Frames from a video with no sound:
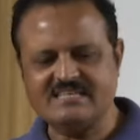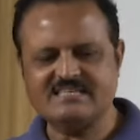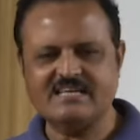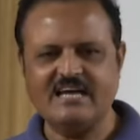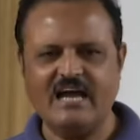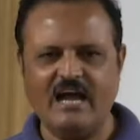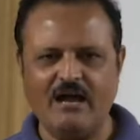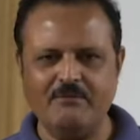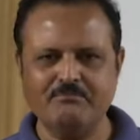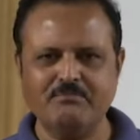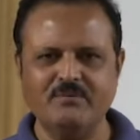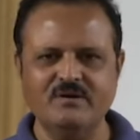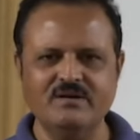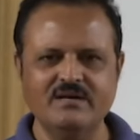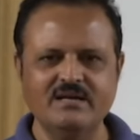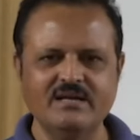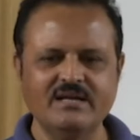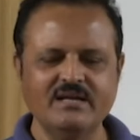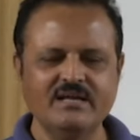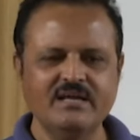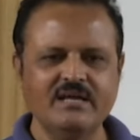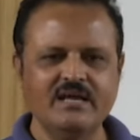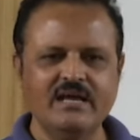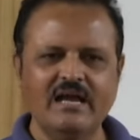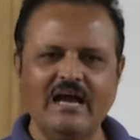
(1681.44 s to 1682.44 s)
happened,
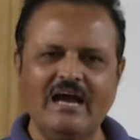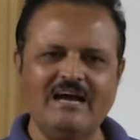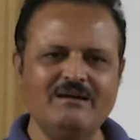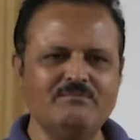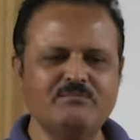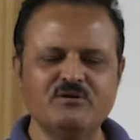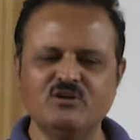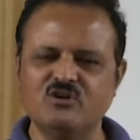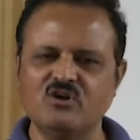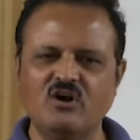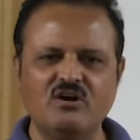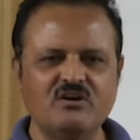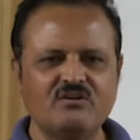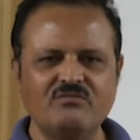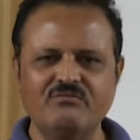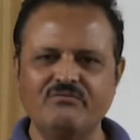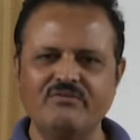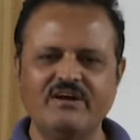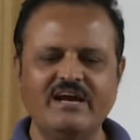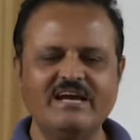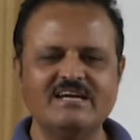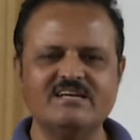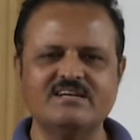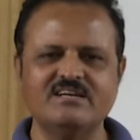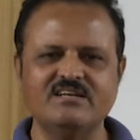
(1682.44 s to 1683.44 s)
and we do not
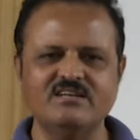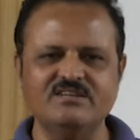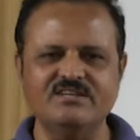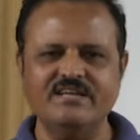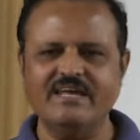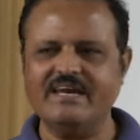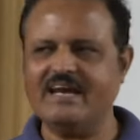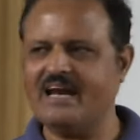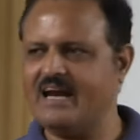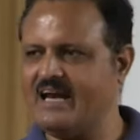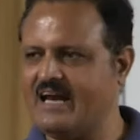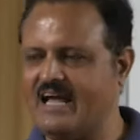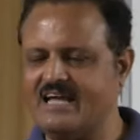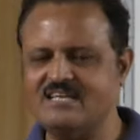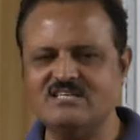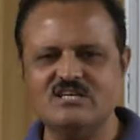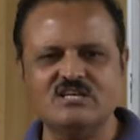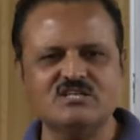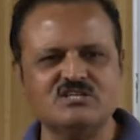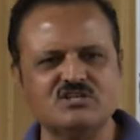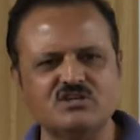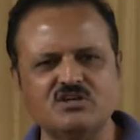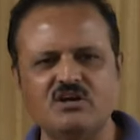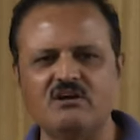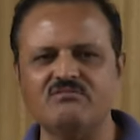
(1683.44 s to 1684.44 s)
wait till the
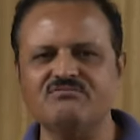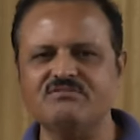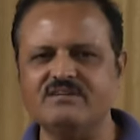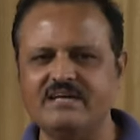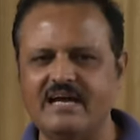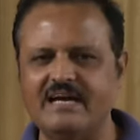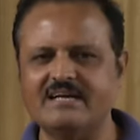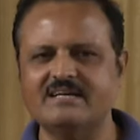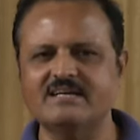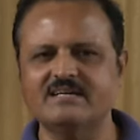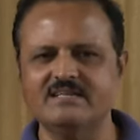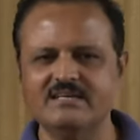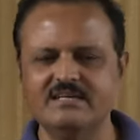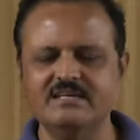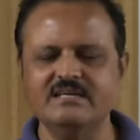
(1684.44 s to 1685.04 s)
realization of that